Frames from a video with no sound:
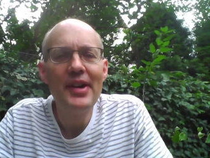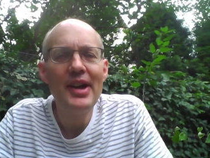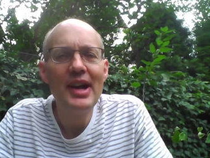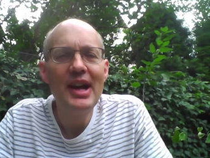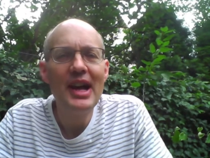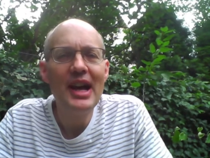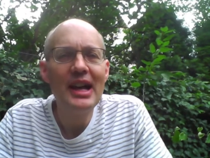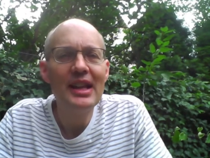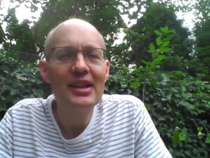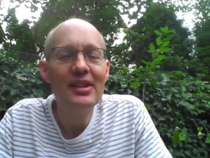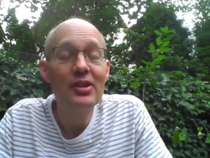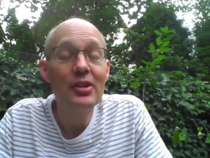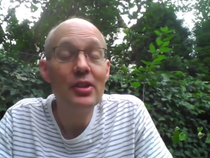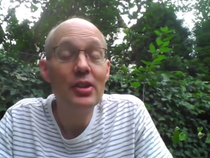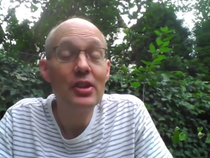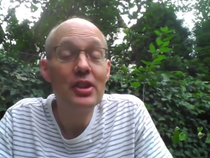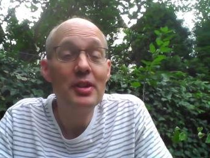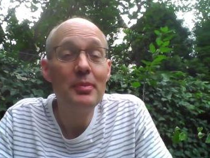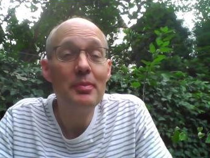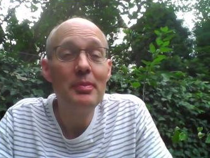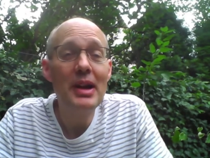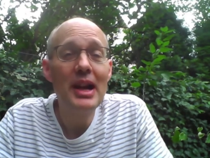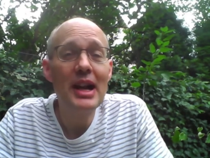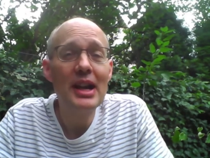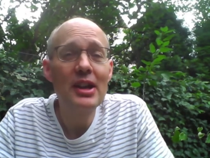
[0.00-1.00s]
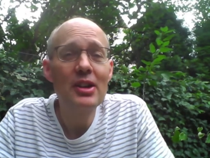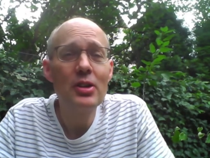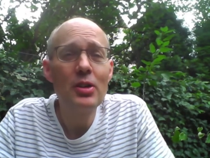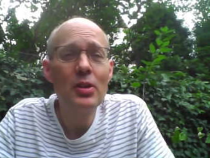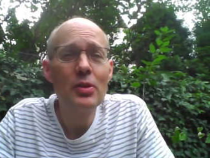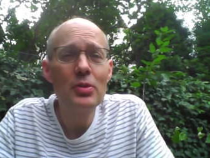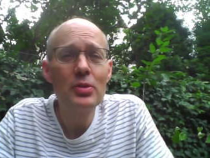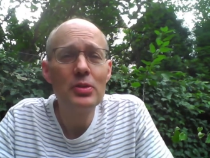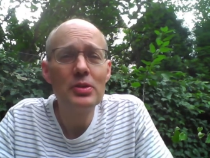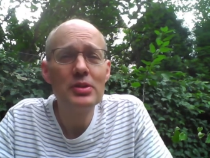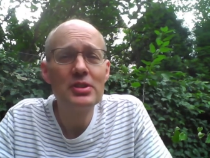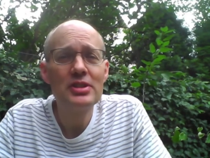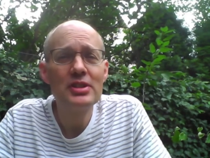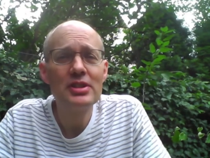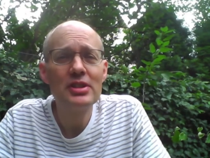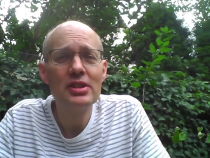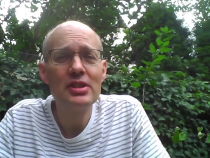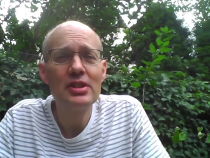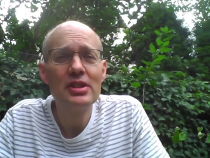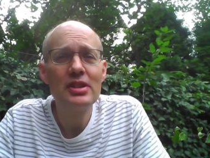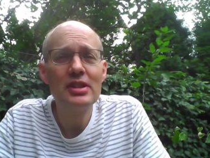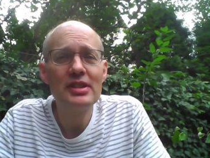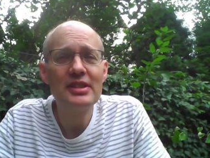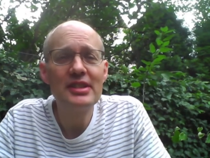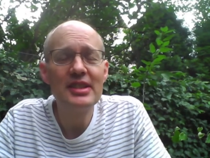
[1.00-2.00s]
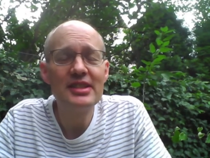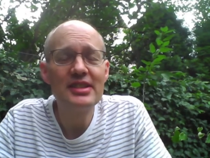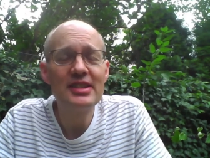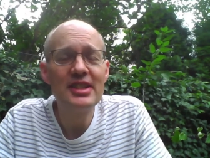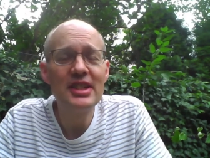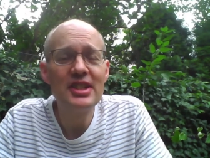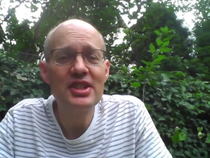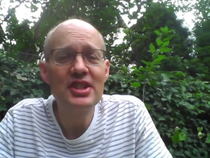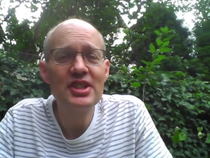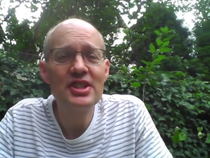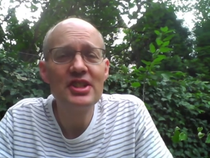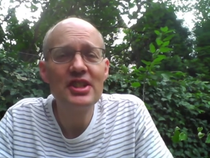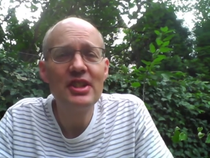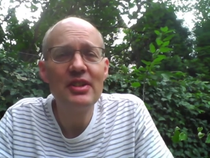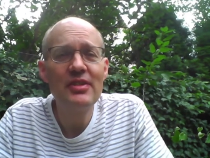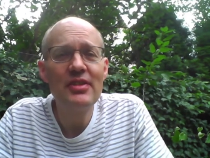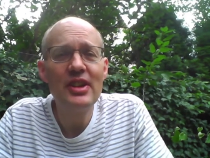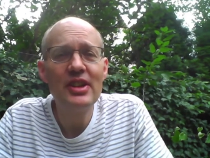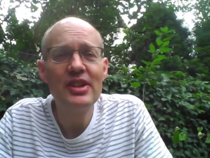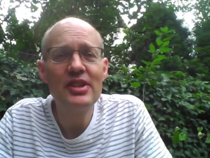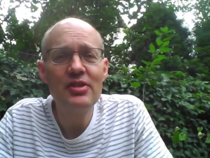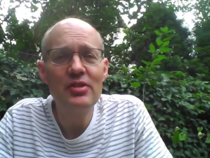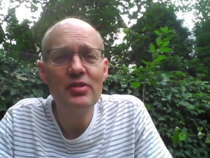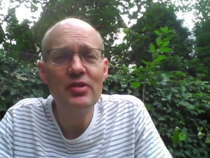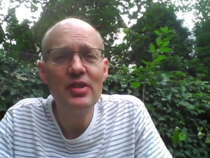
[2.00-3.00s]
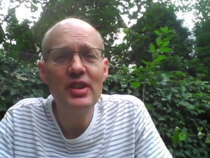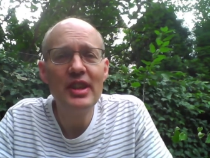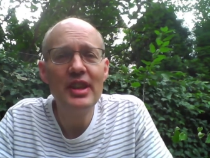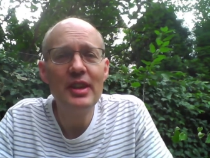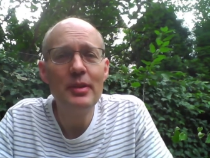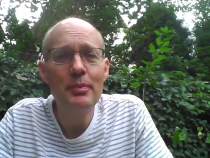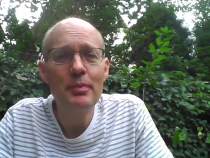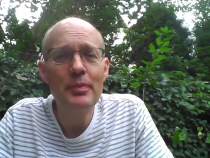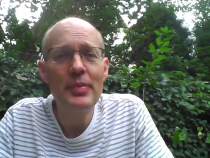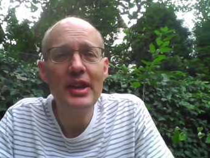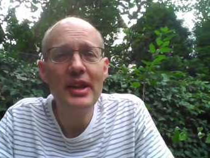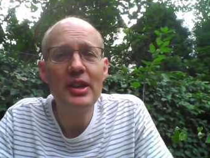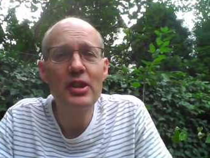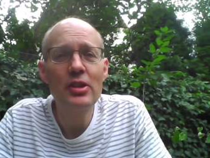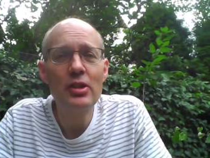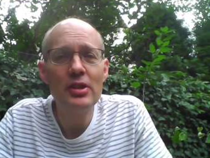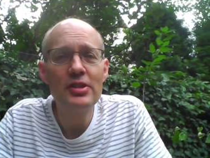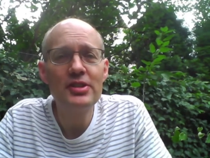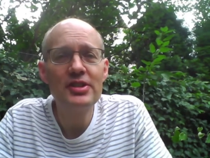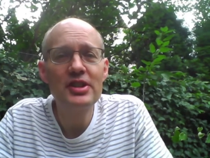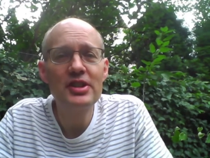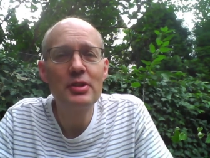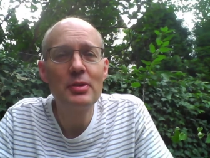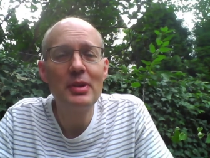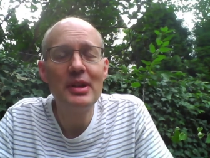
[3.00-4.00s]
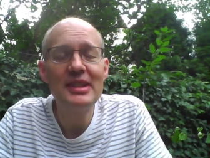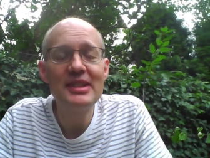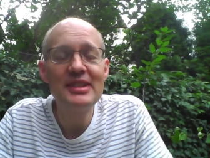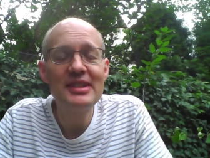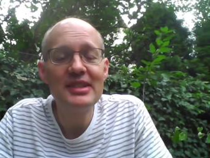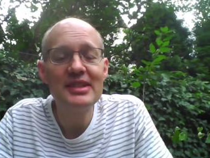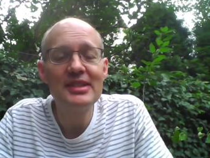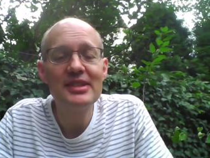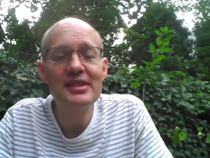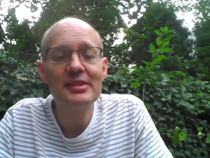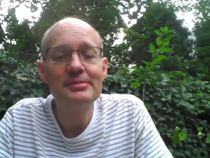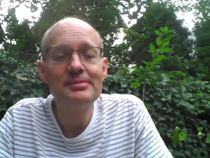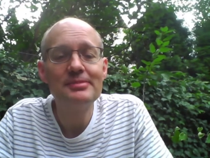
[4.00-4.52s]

And looking back, all those decisions have had really big consequences.